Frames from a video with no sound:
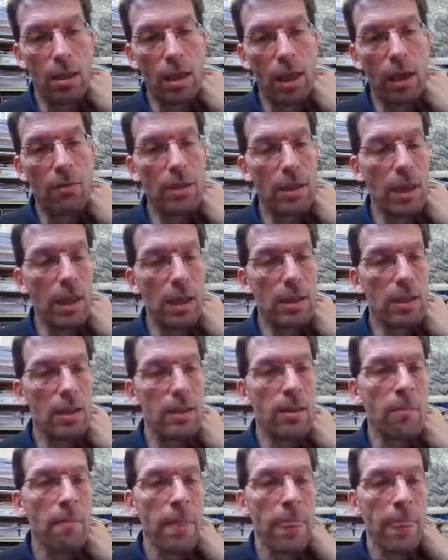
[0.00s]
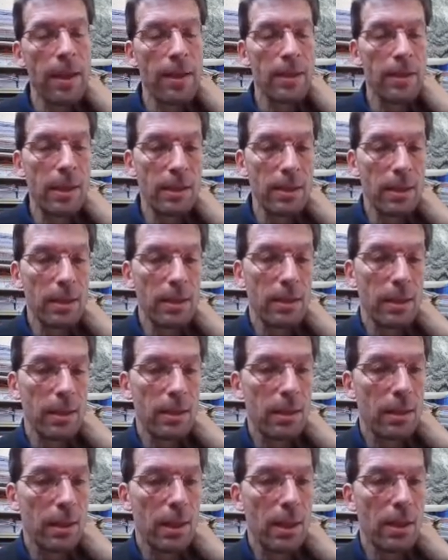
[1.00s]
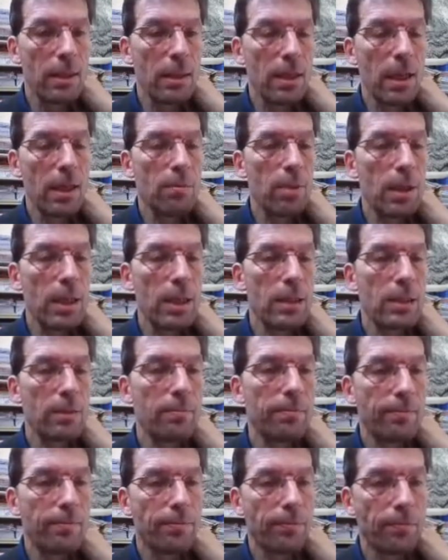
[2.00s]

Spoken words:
cave sites. Then next slide, please.